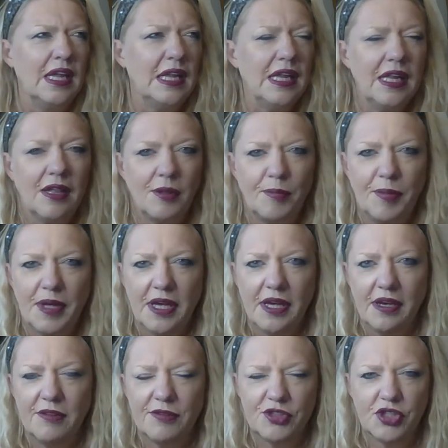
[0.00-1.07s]
little
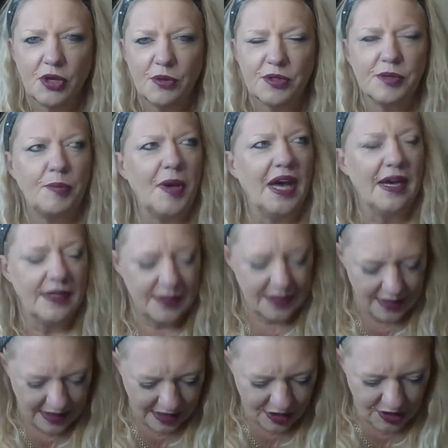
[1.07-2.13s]
bit of shoulder
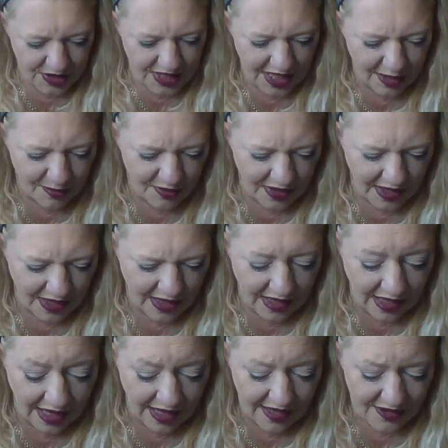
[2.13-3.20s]
pads, and I just keep
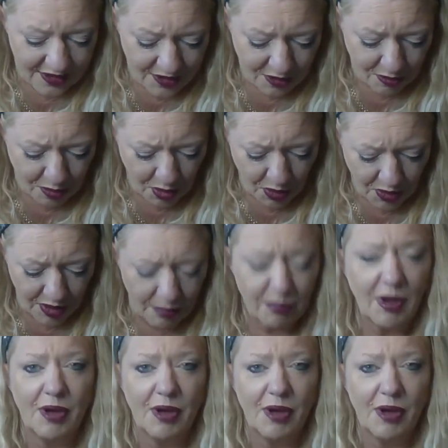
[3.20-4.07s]
thinking at some point